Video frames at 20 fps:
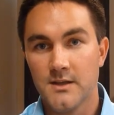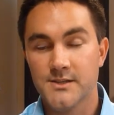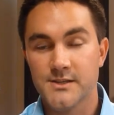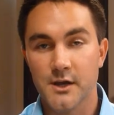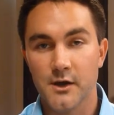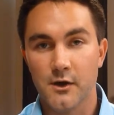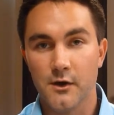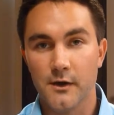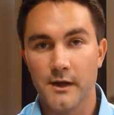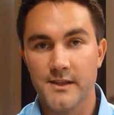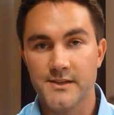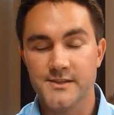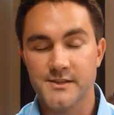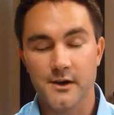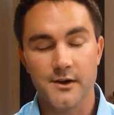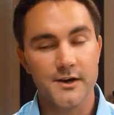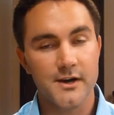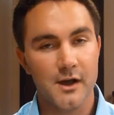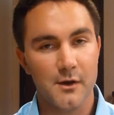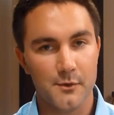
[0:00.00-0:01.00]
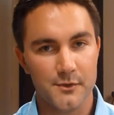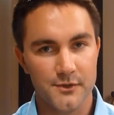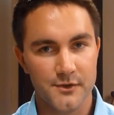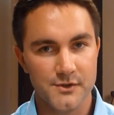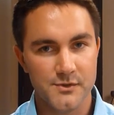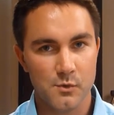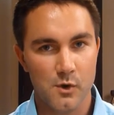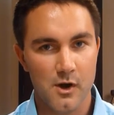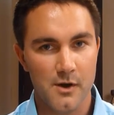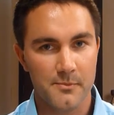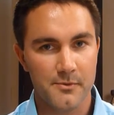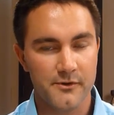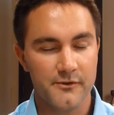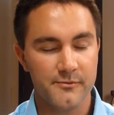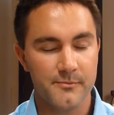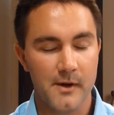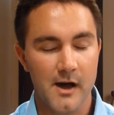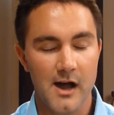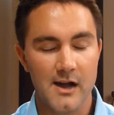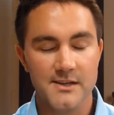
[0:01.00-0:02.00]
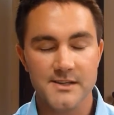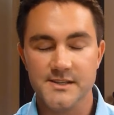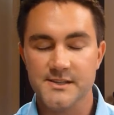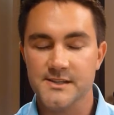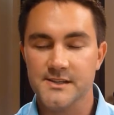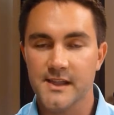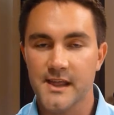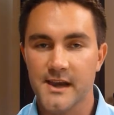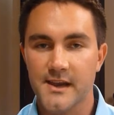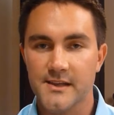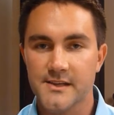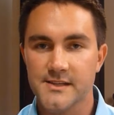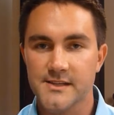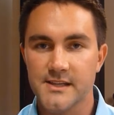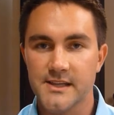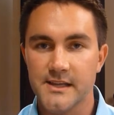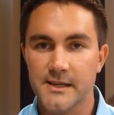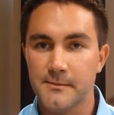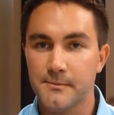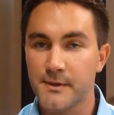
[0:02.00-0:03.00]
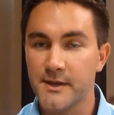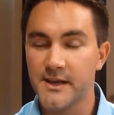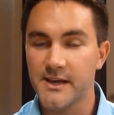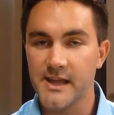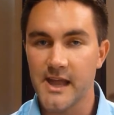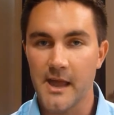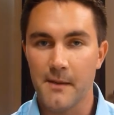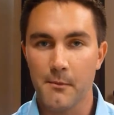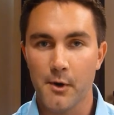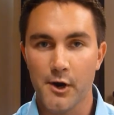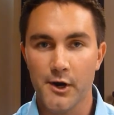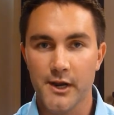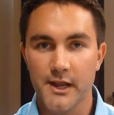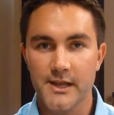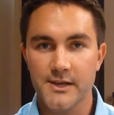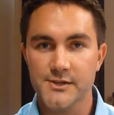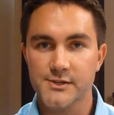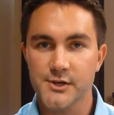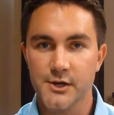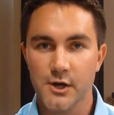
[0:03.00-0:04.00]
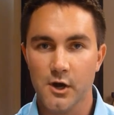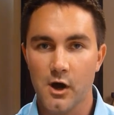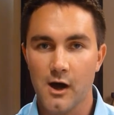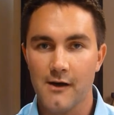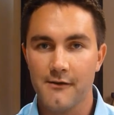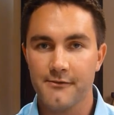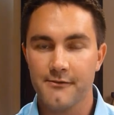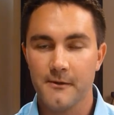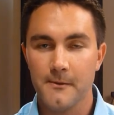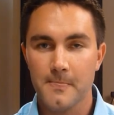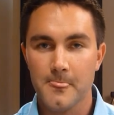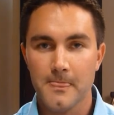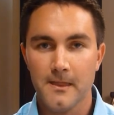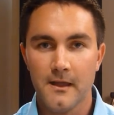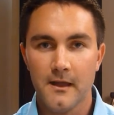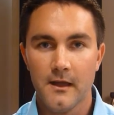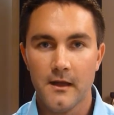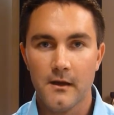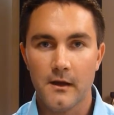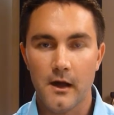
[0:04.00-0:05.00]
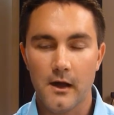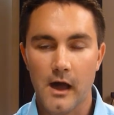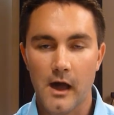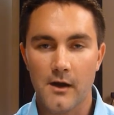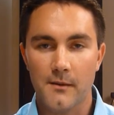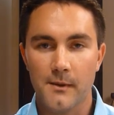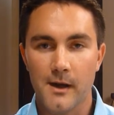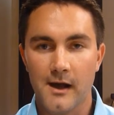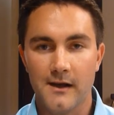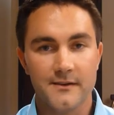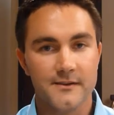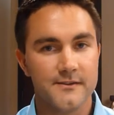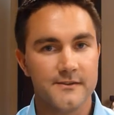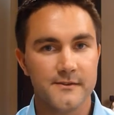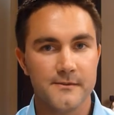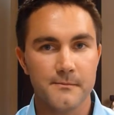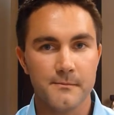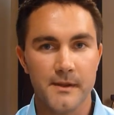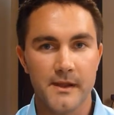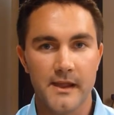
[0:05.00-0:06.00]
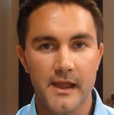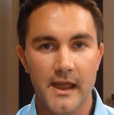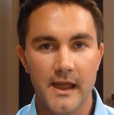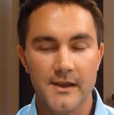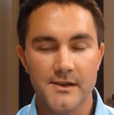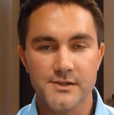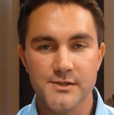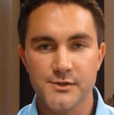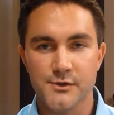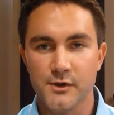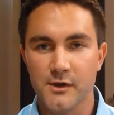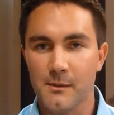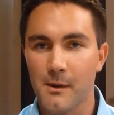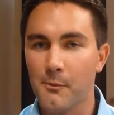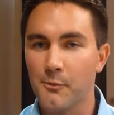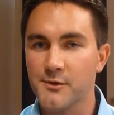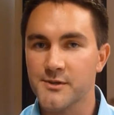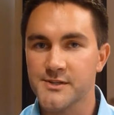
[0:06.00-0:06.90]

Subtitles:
So it started out with those waterproof boxes, and then as the PDA market took off, OtterBox began to come up with